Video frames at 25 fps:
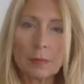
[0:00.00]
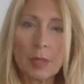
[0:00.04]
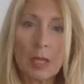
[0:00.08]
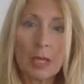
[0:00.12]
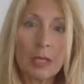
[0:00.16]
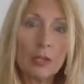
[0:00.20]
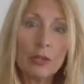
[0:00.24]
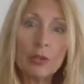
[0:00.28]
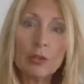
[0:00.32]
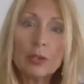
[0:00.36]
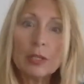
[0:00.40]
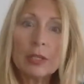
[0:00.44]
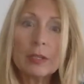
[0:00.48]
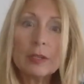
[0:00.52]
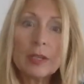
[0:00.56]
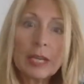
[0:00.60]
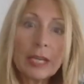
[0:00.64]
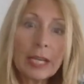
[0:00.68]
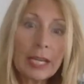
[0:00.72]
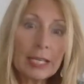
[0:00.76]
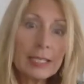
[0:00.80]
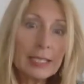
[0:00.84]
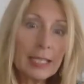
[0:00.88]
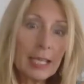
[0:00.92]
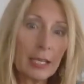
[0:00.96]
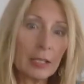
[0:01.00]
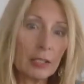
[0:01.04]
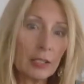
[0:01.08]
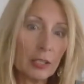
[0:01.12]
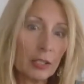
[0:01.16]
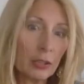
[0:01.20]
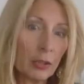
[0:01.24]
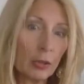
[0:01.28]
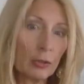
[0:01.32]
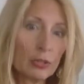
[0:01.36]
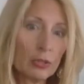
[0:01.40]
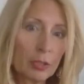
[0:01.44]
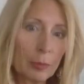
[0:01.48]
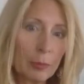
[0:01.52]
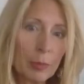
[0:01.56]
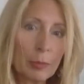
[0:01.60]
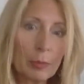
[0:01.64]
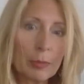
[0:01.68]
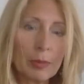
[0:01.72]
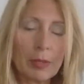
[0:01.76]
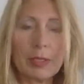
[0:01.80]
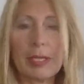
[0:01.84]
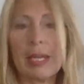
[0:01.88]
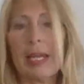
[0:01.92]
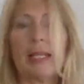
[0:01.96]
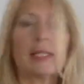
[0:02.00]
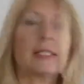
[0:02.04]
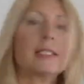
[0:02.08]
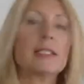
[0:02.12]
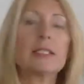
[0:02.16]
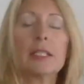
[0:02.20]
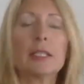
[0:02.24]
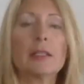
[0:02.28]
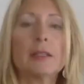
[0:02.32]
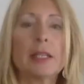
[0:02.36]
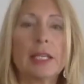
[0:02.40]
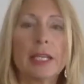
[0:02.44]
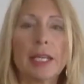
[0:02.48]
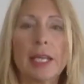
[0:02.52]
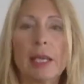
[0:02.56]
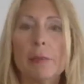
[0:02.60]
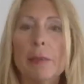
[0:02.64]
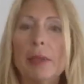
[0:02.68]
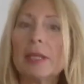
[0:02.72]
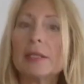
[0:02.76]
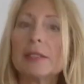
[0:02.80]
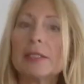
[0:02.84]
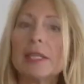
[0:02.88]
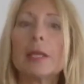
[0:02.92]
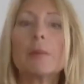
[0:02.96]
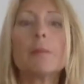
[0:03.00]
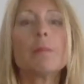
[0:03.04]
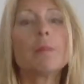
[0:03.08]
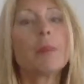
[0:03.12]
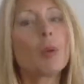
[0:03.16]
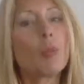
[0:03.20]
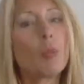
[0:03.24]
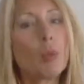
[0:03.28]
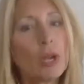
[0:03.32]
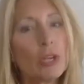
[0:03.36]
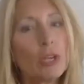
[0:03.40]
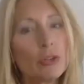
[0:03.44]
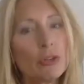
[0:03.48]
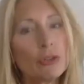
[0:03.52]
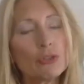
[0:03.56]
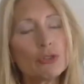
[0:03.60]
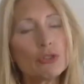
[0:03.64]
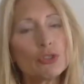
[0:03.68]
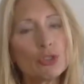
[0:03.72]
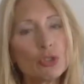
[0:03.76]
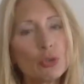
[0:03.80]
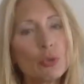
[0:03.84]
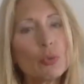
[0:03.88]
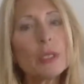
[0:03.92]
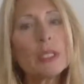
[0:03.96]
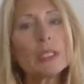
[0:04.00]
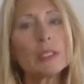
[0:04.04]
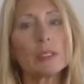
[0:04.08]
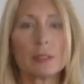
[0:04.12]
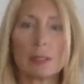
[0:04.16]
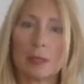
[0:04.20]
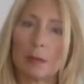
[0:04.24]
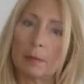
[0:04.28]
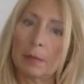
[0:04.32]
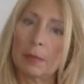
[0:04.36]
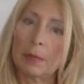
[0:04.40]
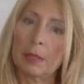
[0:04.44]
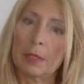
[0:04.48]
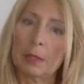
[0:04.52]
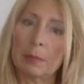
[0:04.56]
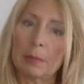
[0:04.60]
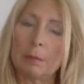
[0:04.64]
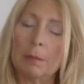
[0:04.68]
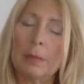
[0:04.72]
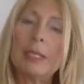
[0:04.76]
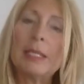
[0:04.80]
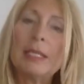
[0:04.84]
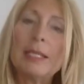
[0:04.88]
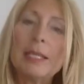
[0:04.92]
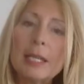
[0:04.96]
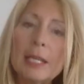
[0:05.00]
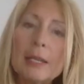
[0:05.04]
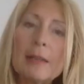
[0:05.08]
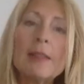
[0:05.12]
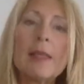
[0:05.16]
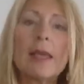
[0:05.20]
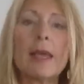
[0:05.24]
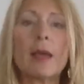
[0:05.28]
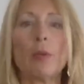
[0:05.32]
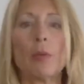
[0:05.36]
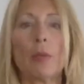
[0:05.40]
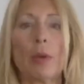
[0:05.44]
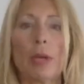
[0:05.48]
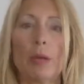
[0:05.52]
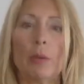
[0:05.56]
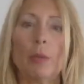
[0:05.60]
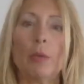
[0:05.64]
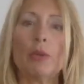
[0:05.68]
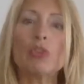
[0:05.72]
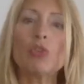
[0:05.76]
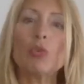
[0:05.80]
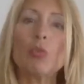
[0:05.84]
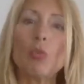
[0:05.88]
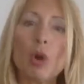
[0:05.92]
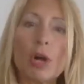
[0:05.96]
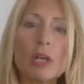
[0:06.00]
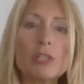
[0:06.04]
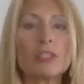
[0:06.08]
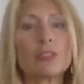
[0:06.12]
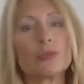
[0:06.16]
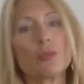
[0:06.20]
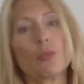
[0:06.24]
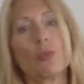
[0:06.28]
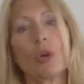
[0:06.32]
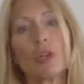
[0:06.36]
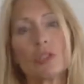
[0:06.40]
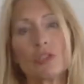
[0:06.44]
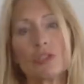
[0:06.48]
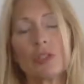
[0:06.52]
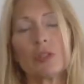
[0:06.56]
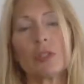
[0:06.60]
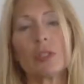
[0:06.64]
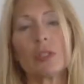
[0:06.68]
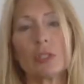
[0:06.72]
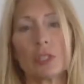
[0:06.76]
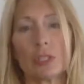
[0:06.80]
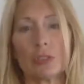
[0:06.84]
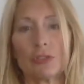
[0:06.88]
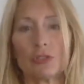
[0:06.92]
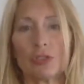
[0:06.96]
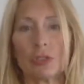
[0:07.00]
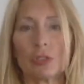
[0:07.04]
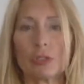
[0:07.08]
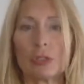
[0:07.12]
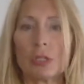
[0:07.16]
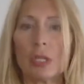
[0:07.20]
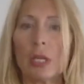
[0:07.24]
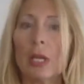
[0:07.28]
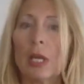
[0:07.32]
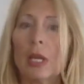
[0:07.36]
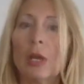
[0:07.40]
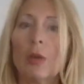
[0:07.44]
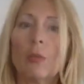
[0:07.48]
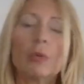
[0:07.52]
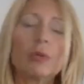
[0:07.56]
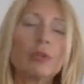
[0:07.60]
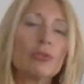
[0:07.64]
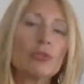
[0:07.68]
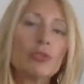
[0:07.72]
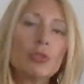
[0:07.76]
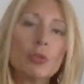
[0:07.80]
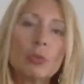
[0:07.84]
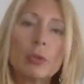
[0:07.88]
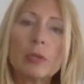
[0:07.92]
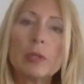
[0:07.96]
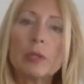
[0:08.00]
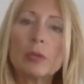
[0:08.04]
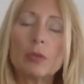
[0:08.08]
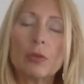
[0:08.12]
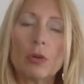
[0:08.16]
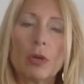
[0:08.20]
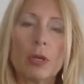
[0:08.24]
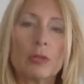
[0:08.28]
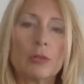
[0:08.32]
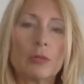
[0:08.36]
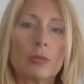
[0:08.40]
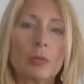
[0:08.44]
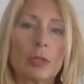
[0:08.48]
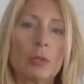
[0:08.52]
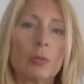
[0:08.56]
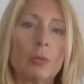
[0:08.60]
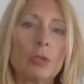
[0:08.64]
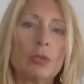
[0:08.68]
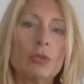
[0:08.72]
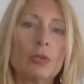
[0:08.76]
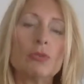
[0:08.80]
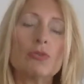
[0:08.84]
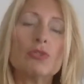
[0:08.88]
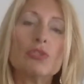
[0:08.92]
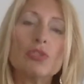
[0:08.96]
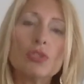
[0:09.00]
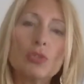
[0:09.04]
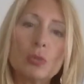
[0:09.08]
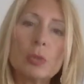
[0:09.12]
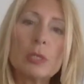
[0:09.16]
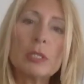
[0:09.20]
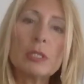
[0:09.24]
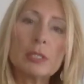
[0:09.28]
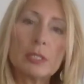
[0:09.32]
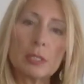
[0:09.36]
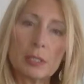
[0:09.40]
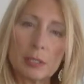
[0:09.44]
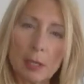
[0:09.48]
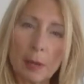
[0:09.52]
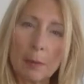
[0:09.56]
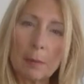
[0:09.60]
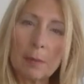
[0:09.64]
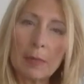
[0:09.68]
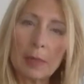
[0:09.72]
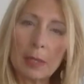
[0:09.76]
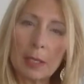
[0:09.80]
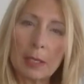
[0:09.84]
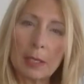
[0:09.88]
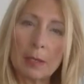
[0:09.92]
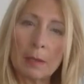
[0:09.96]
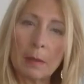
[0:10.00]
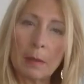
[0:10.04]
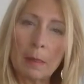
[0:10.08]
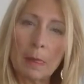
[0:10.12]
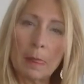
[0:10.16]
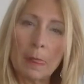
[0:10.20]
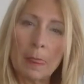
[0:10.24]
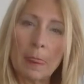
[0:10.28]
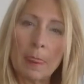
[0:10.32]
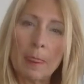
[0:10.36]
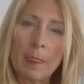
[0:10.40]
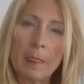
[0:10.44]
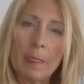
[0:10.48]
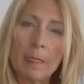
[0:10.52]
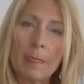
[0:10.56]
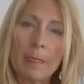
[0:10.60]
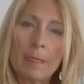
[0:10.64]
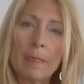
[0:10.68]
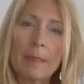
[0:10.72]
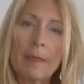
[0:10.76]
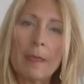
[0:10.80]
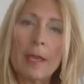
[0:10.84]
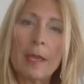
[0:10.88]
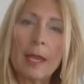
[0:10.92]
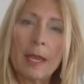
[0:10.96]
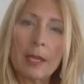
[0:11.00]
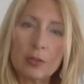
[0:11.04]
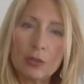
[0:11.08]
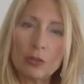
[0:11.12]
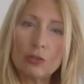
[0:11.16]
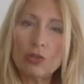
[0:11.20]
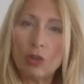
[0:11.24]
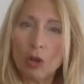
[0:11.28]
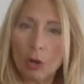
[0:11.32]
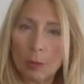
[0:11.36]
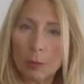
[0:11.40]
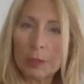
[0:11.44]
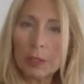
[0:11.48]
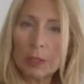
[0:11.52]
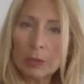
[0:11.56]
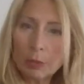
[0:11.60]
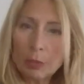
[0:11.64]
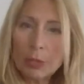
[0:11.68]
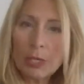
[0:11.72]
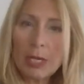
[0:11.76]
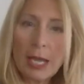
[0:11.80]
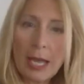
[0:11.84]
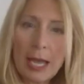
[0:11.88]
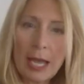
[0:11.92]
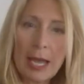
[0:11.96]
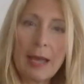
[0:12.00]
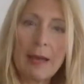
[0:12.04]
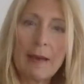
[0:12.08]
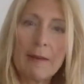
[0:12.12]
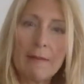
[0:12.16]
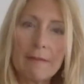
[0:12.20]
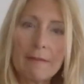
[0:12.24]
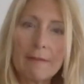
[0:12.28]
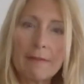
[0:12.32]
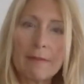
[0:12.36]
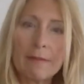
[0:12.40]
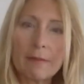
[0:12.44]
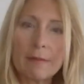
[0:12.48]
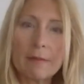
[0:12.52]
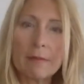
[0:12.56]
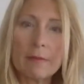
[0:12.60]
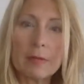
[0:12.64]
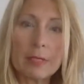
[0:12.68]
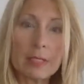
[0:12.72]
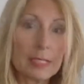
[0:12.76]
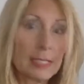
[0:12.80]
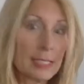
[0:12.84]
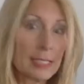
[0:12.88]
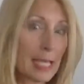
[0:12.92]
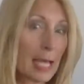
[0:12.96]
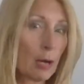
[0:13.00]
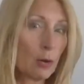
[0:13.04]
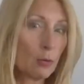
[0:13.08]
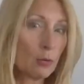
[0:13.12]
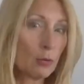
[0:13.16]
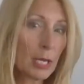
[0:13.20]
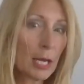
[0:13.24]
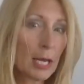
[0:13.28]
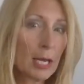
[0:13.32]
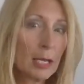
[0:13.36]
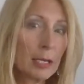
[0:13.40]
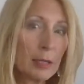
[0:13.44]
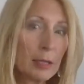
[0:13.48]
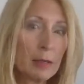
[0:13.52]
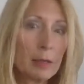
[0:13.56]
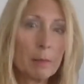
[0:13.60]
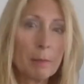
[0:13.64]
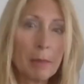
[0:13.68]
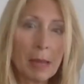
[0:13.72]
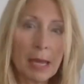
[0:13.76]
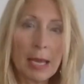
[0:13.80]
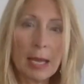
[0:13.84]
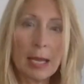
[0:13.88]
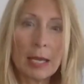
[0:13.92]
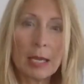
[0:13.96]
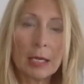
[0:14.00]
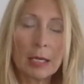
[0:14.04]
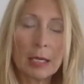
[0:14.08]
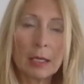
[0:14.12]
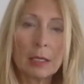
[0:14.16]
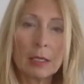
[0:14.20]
You don't need, like I said, you know, some people, they can't sit and they can't meditate, but when you're doing something, begin that way. When you're washing the dishes, when you're doing the laundry, when you're doing something and you normally would have sound on in the back,